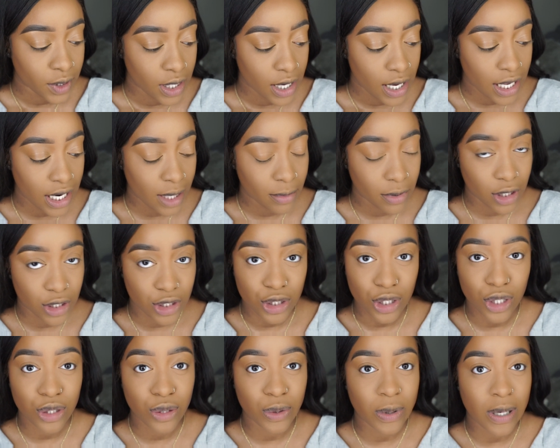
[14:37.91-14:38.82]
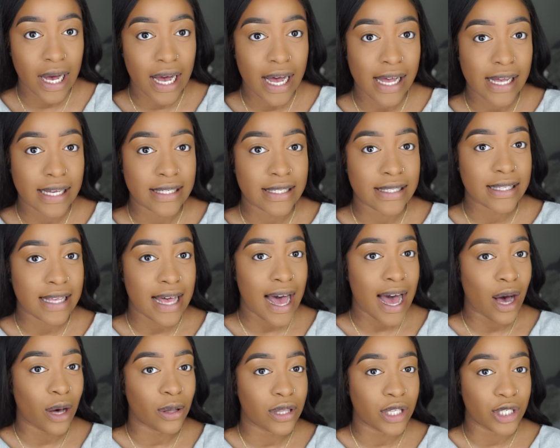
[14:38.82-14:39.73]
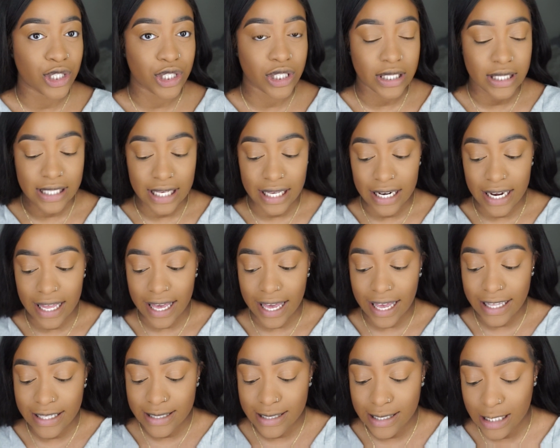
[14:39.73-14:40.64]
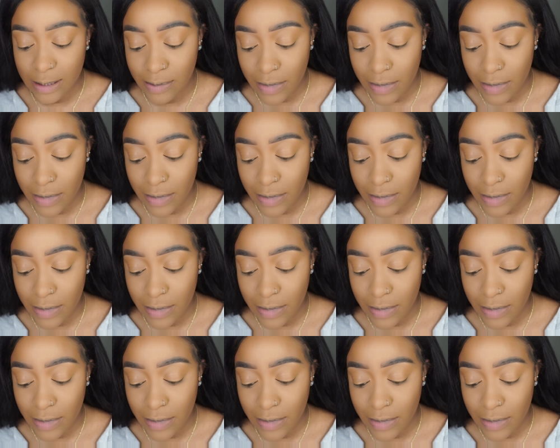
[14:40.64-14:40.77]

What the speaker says: and I'm gonna show you guys how this just enhances